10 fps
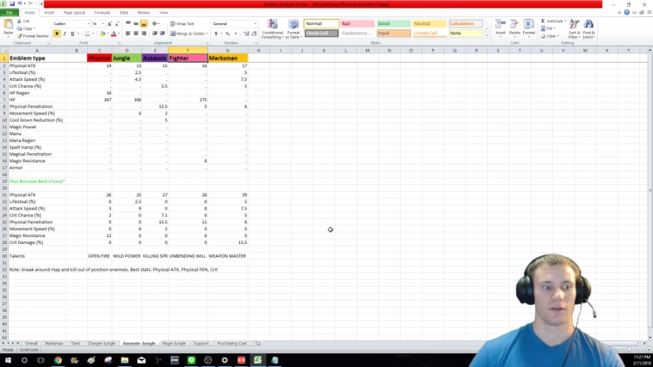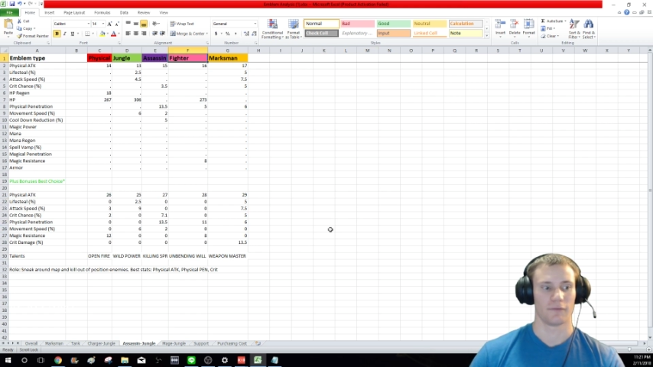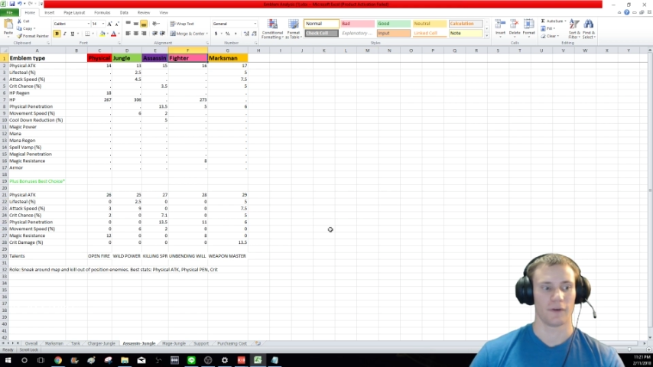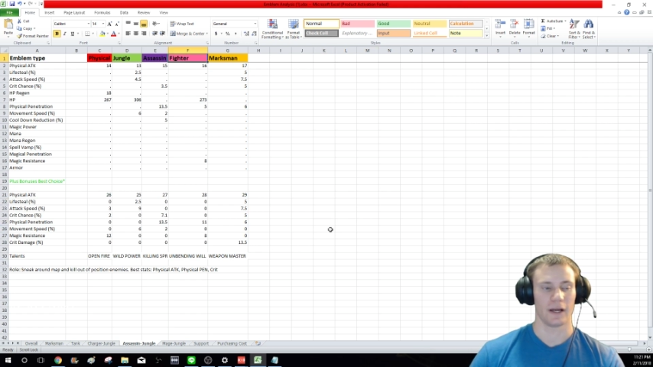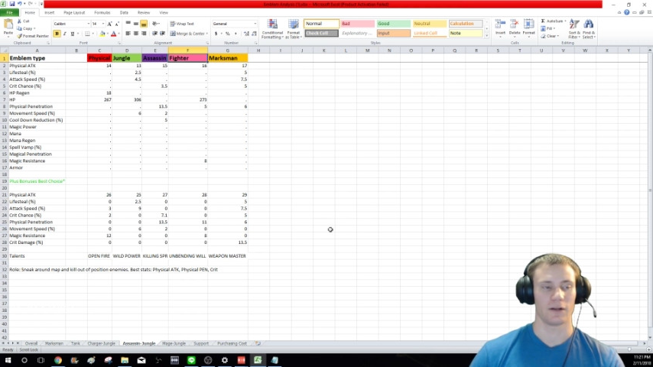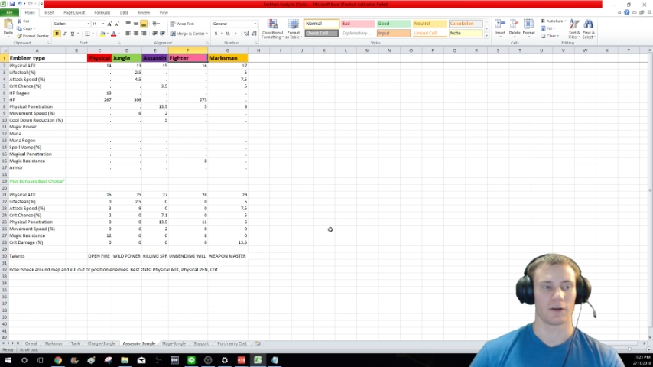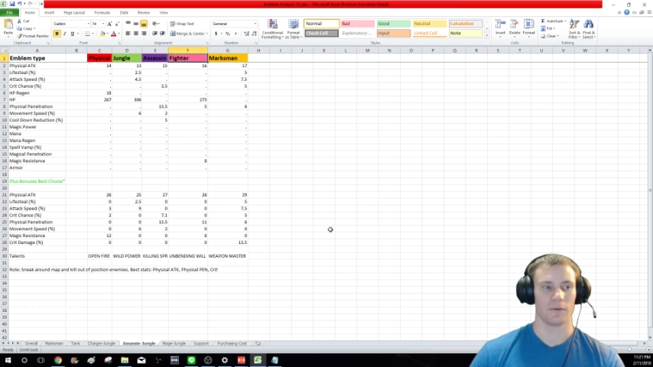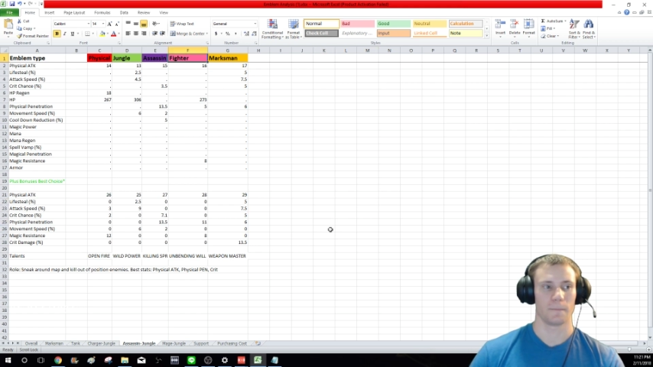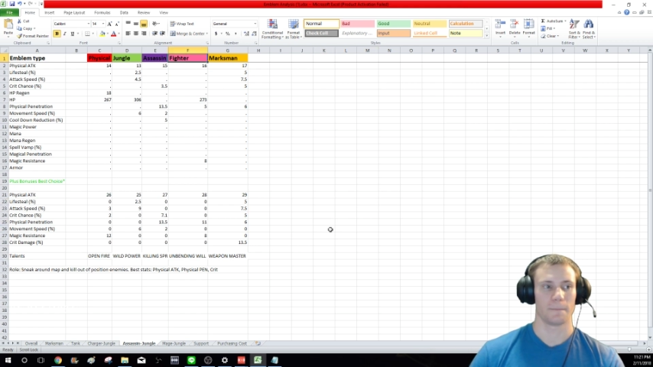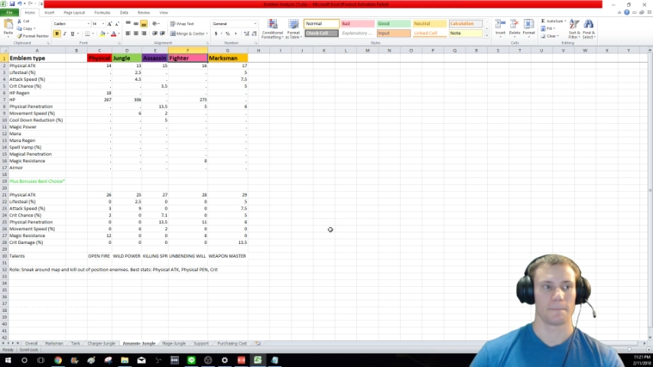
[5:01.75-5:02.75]
fighter,
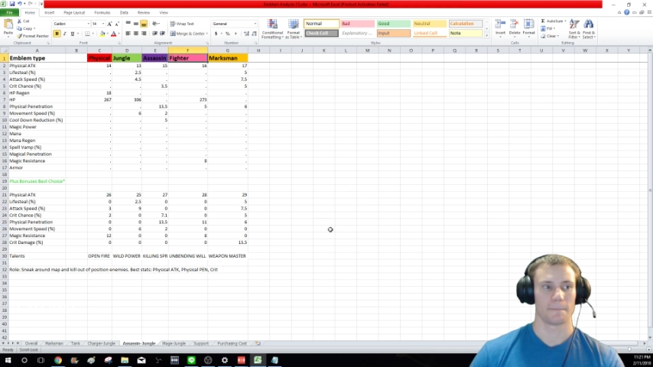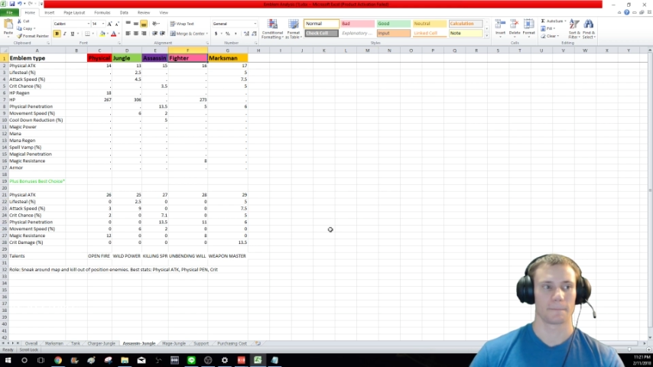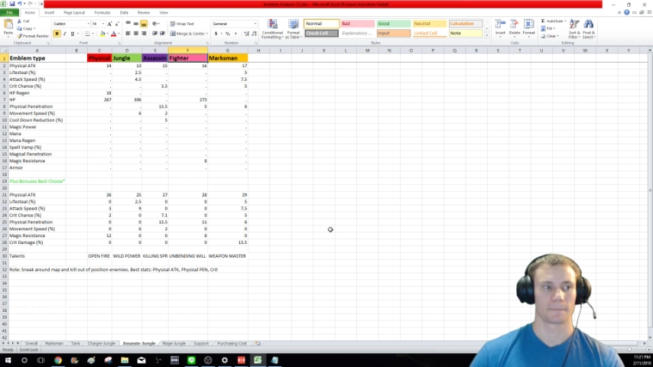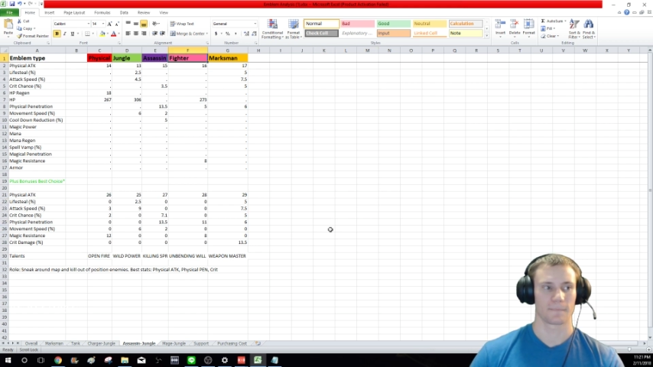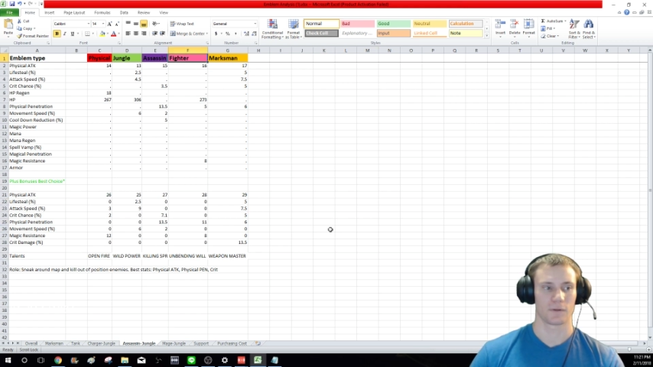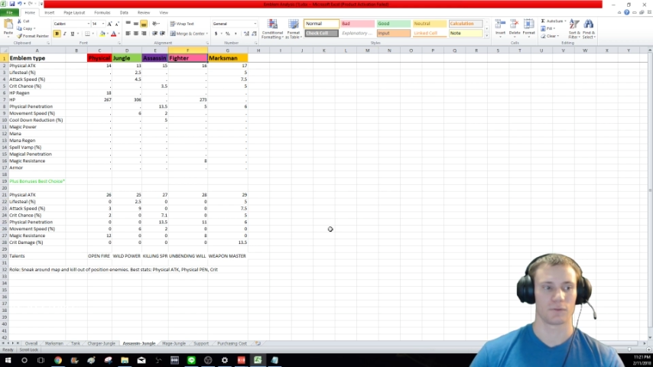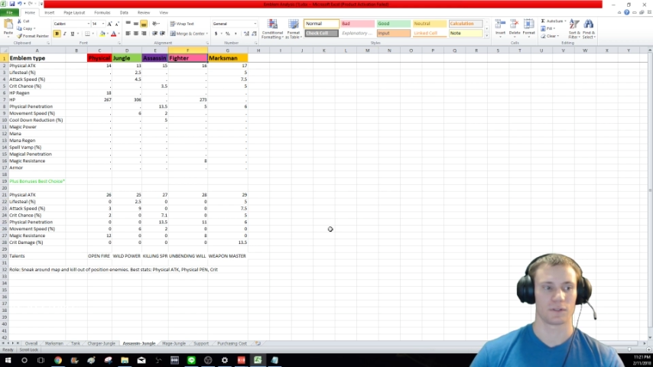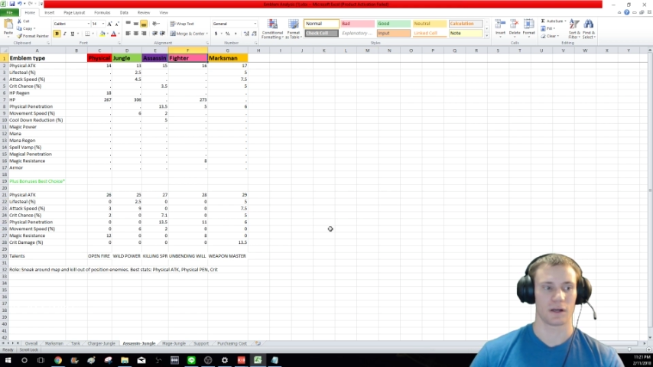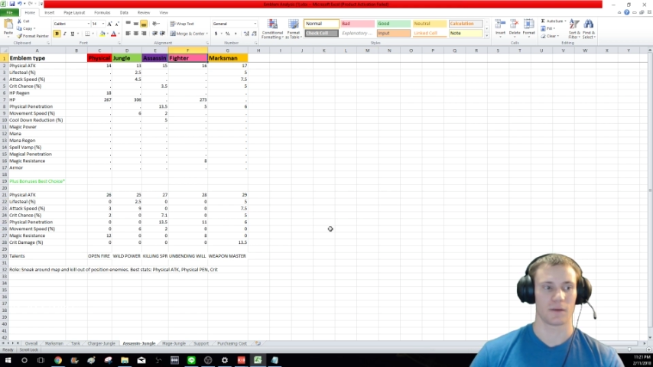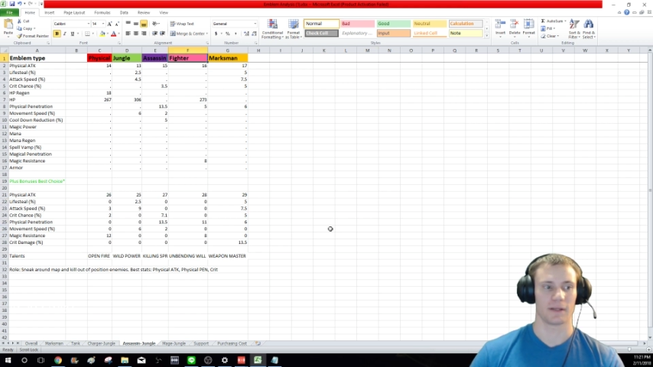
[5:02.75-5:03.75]
we'll
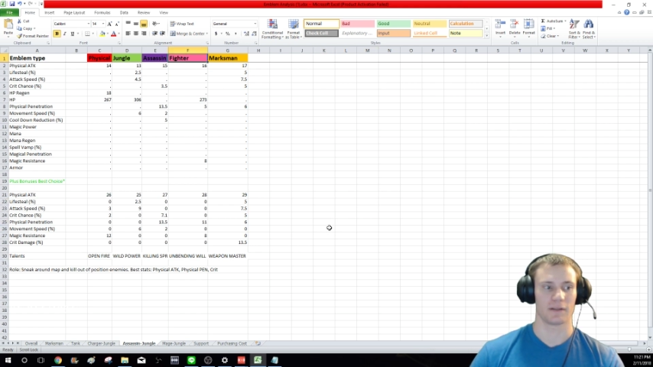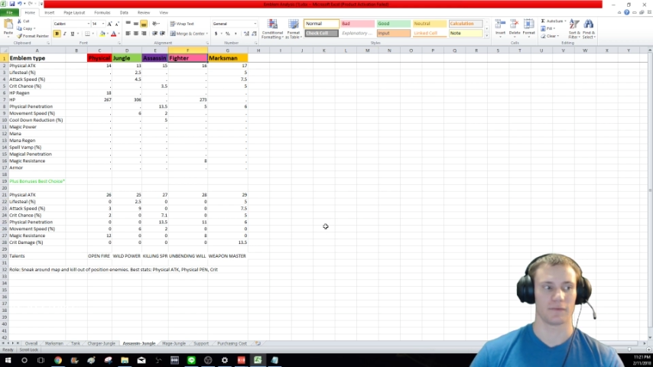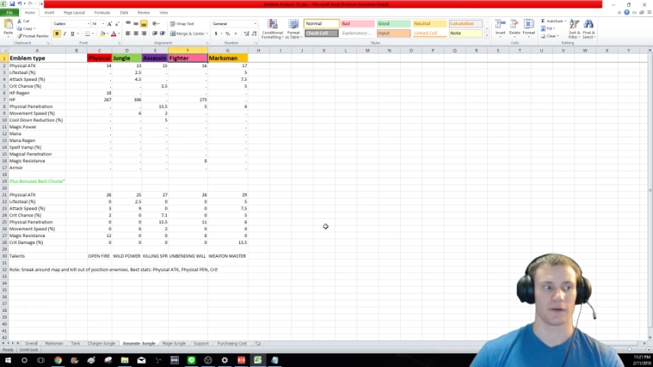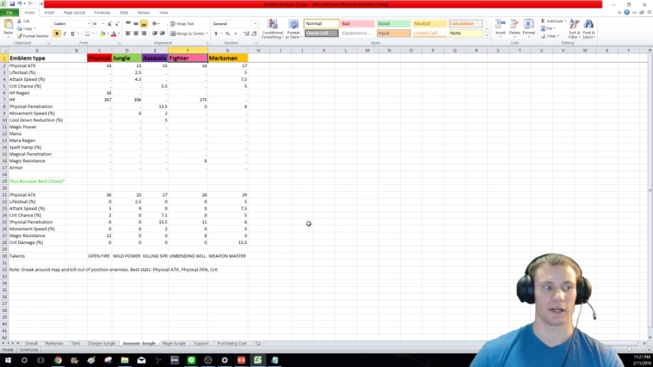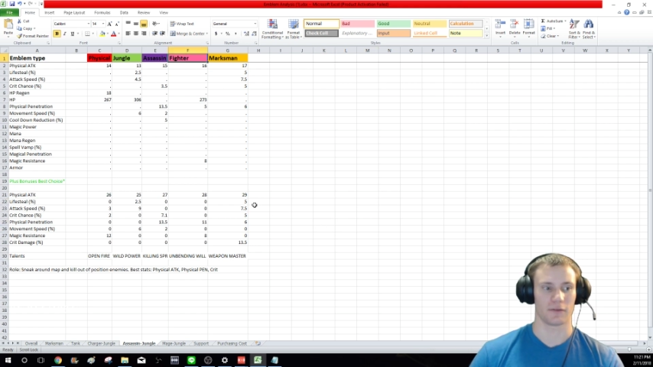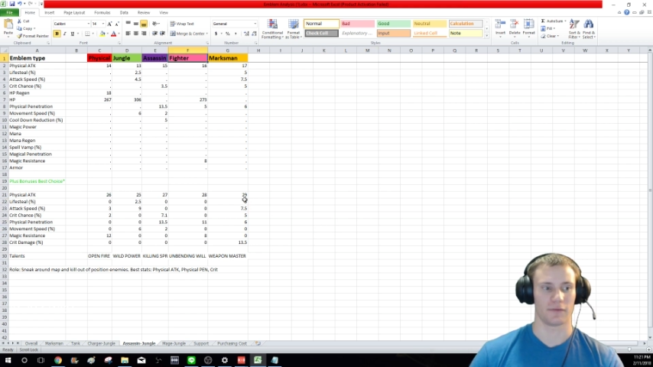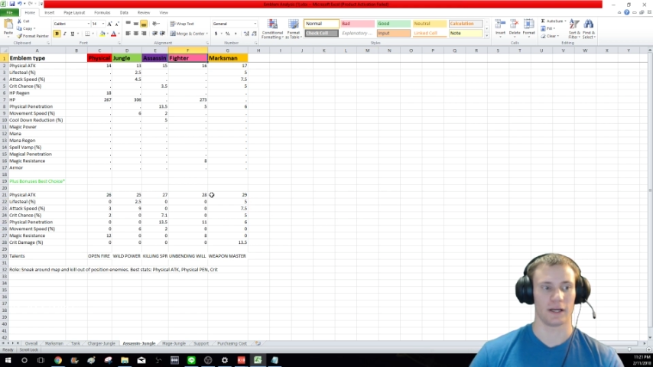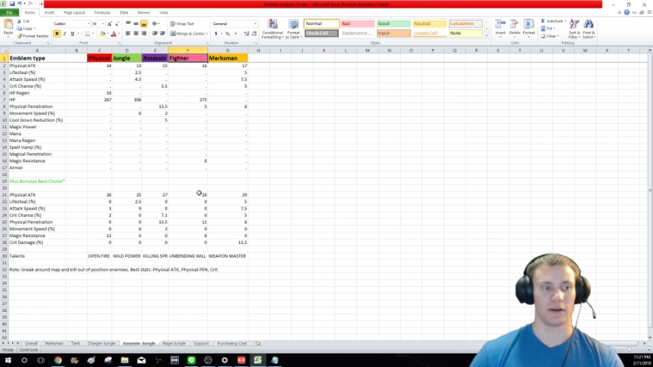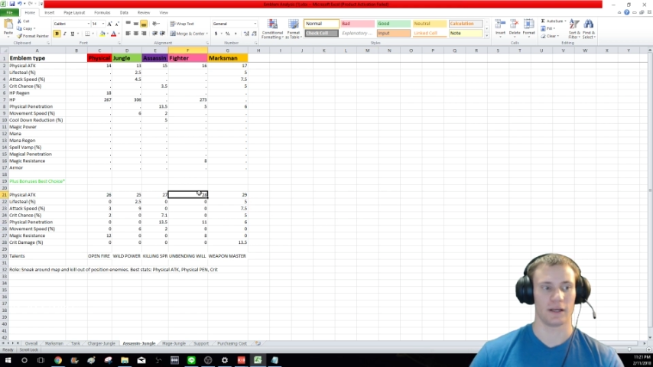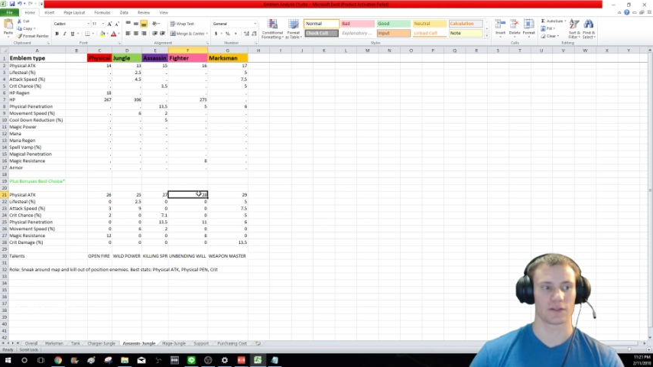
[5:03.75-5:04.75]
talk about the fighter.
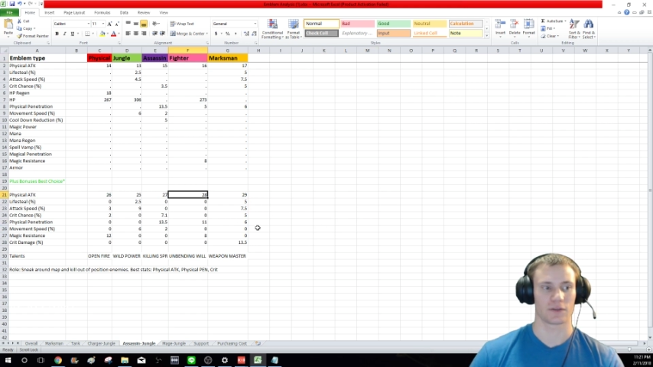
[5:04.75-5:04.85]
Fighter has